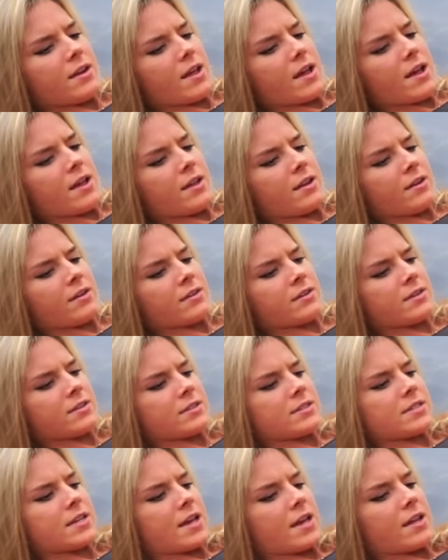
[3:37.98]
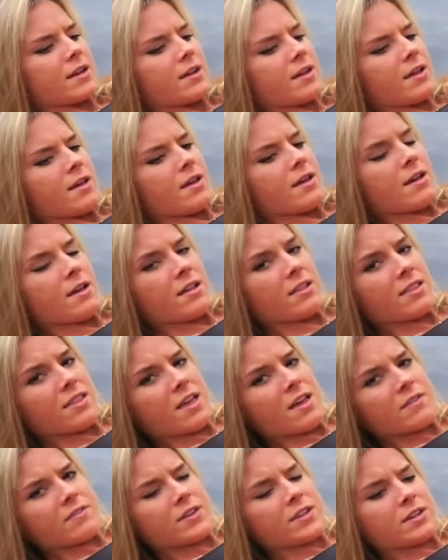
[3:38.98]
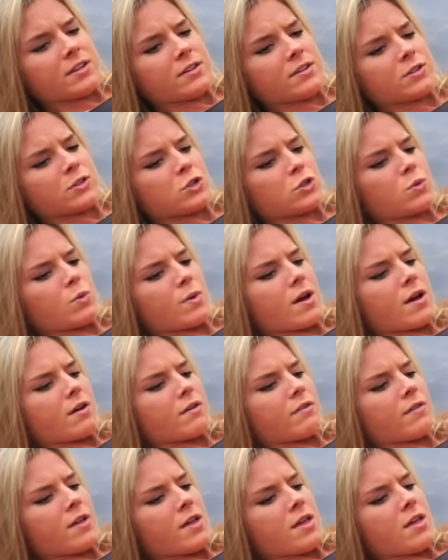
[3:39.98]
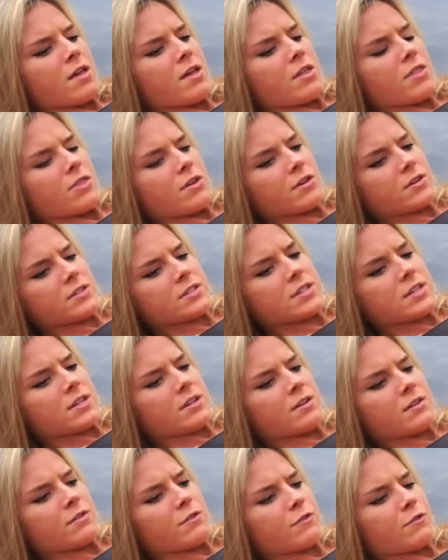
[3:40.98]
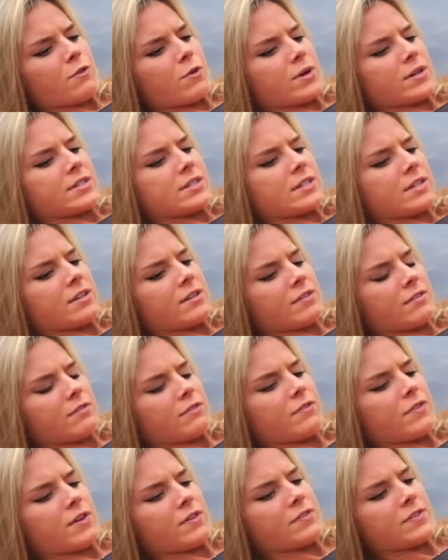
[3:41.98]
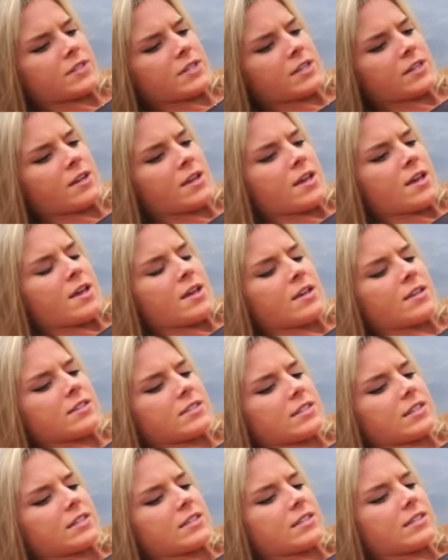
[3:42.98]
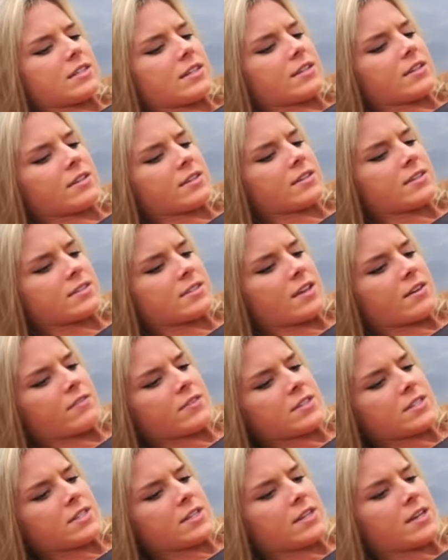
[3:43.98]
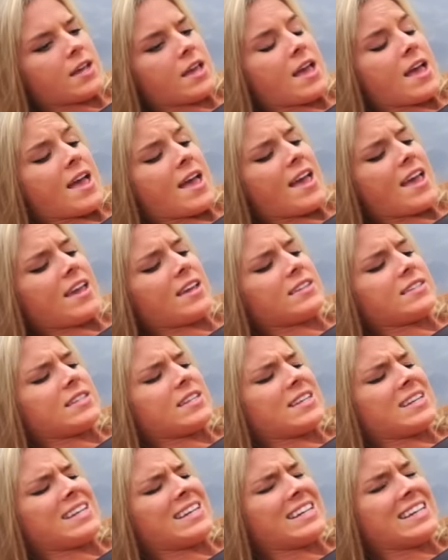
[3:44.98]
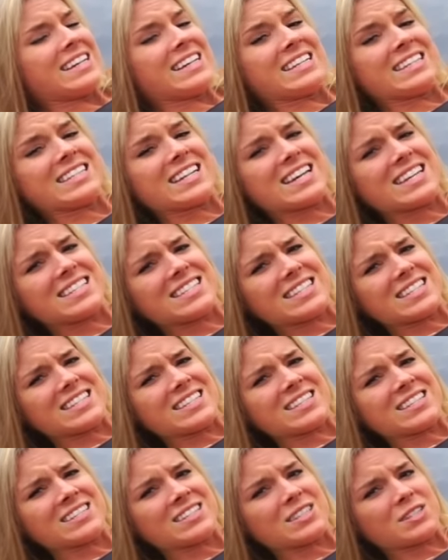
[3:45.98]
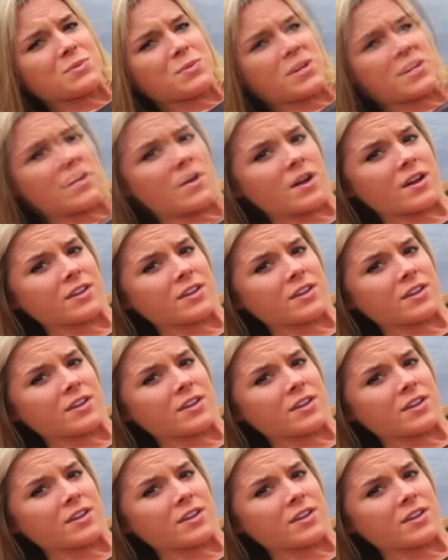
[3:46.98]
nine, ten, eleven, twelve, thirteen, fourteen, fifteen, sixteen, seventeen, eighteen, nineteen, twenty.